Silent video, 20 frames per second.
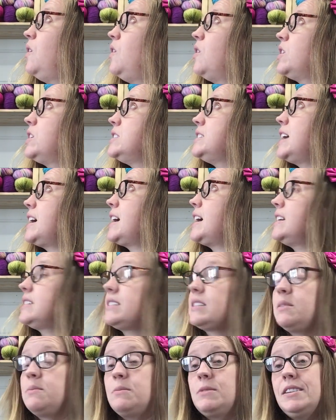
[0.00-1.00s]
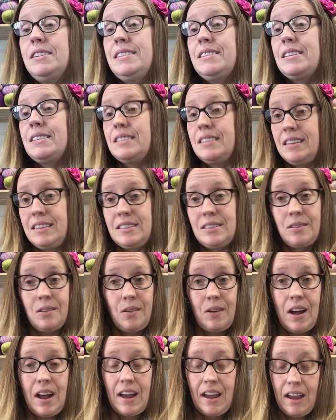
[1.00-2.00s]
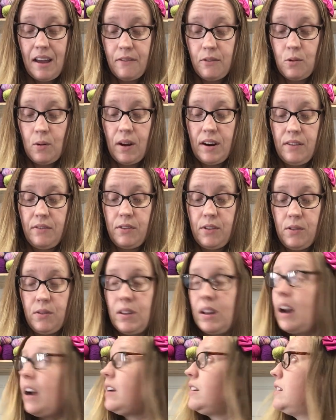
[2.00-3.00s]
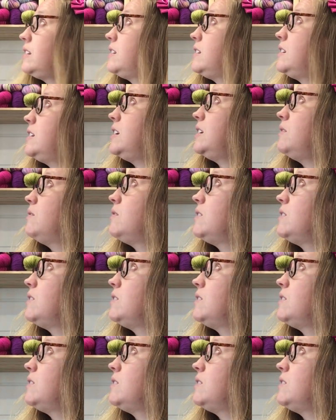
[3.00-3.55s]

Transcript: because I got some recently. So I have quite a few that I didn't